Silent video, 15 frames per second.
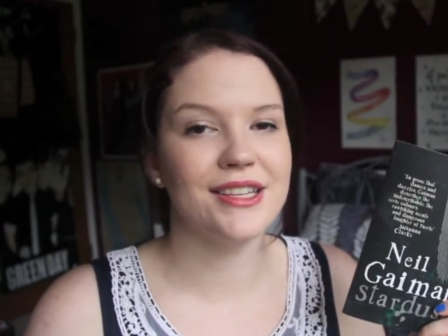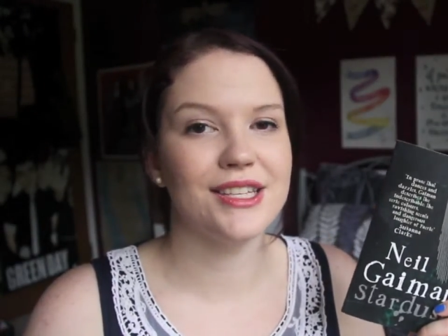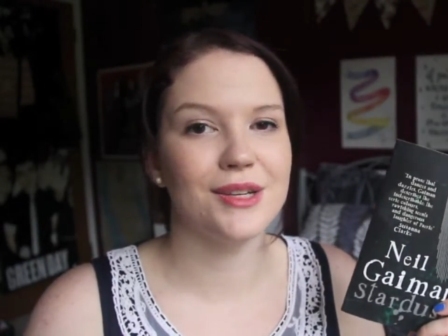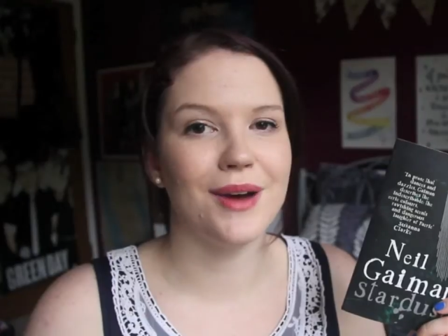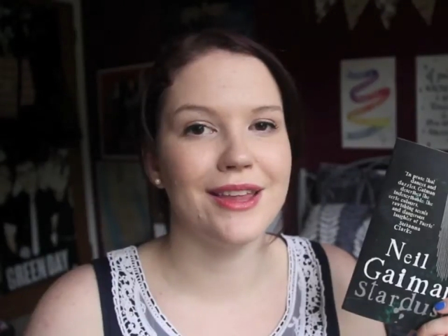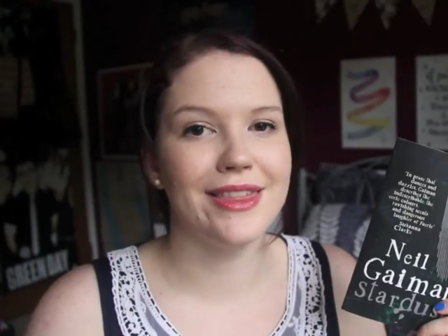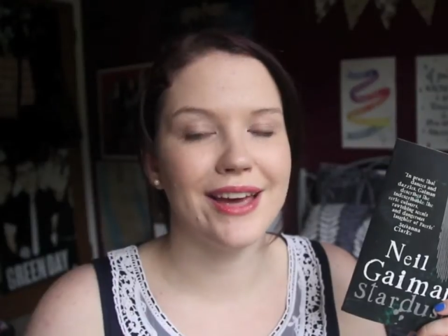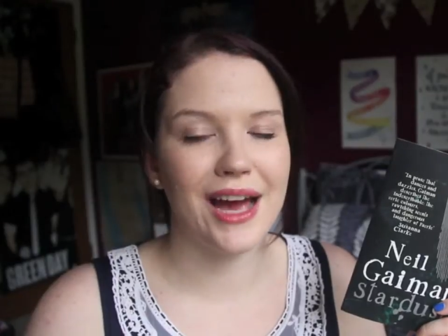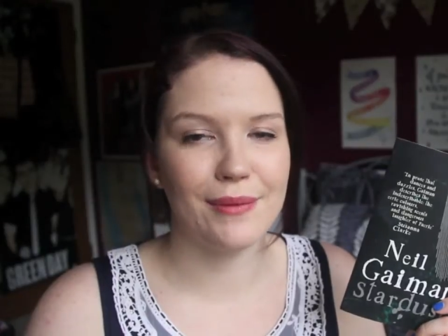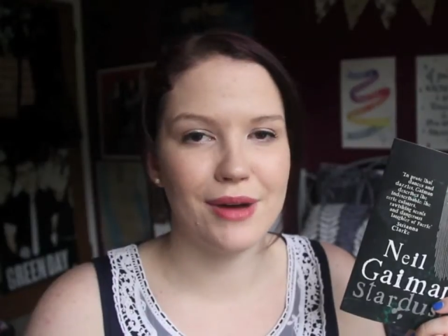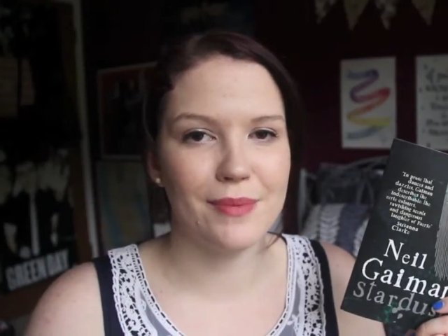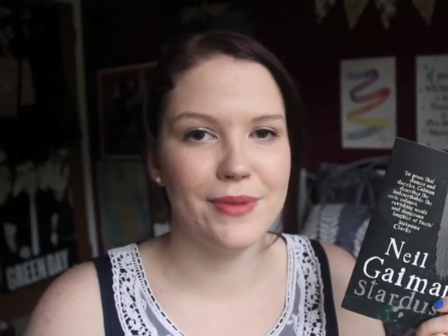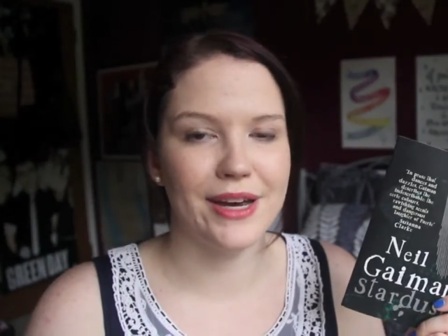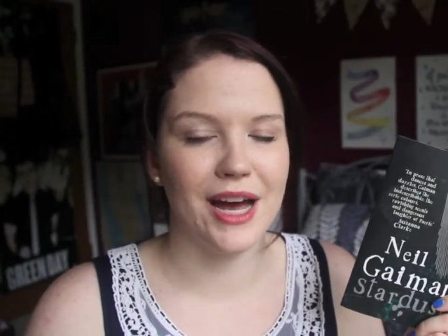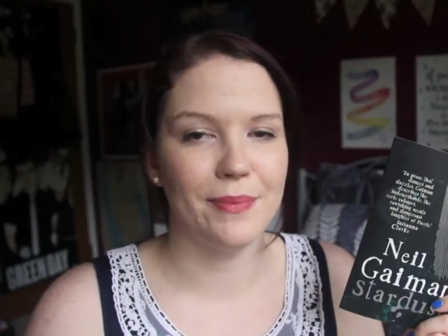so I think I
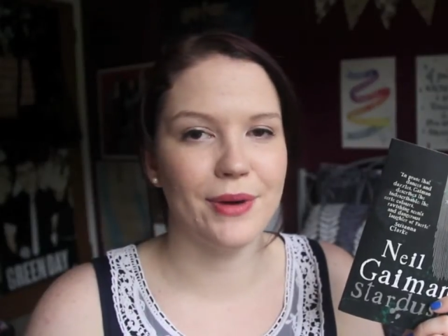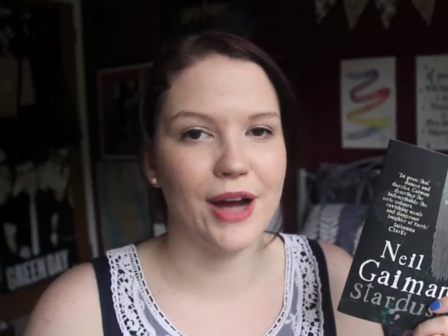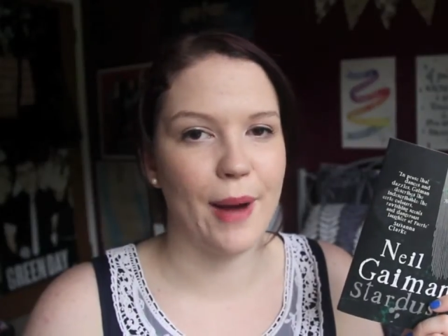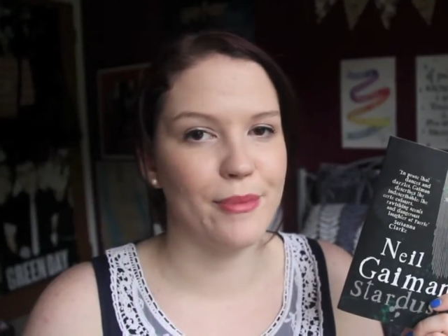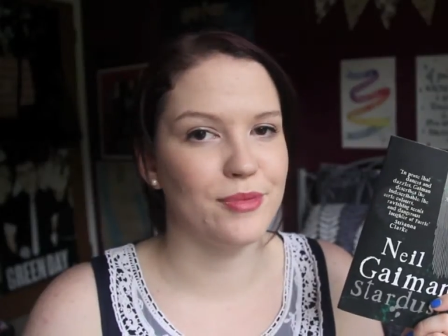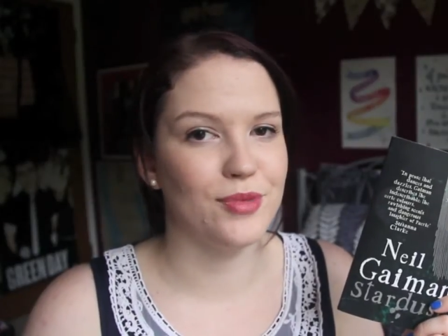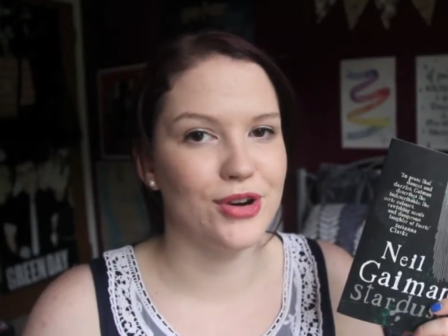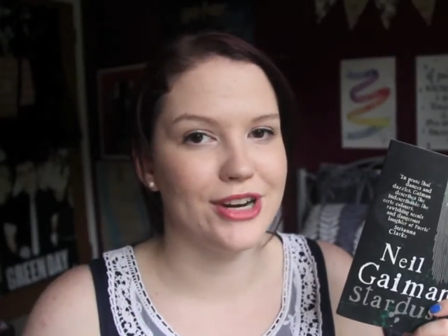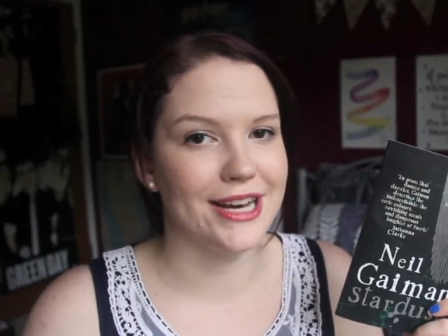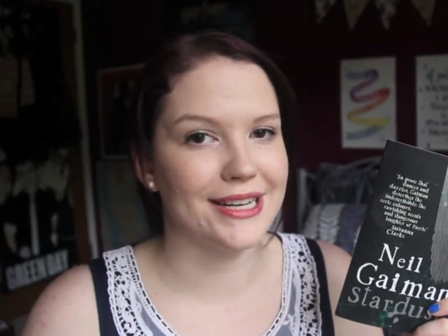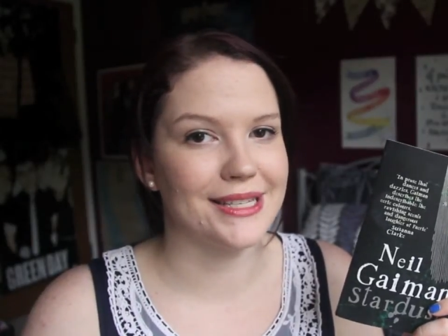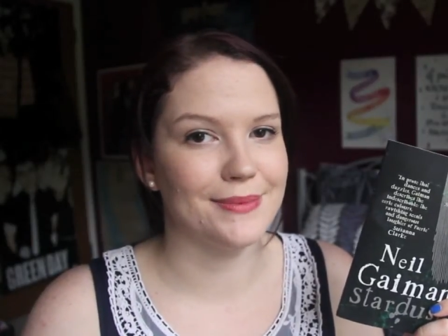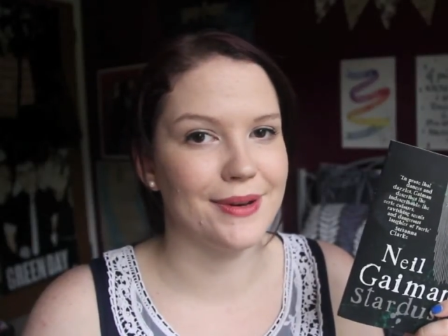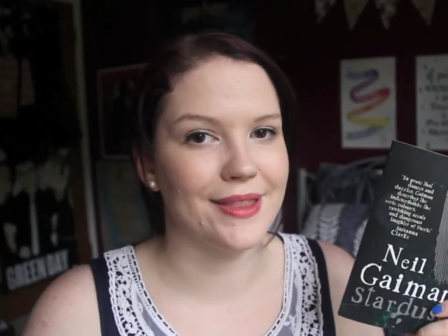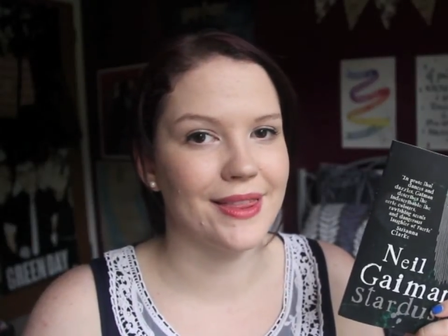might pick up a couple more
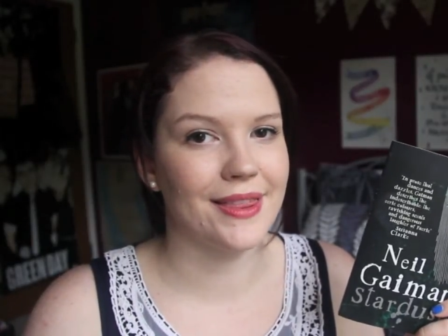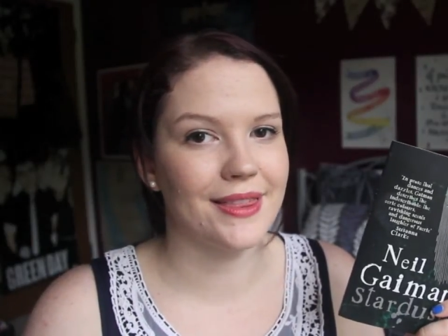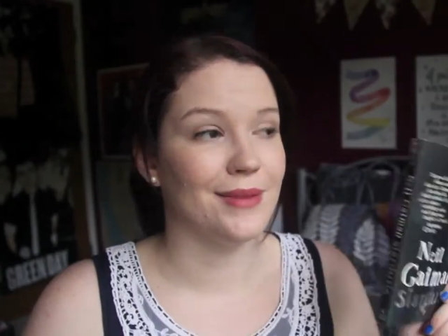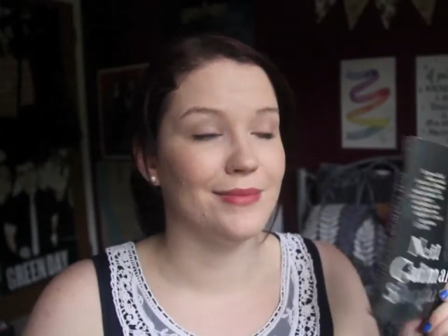next month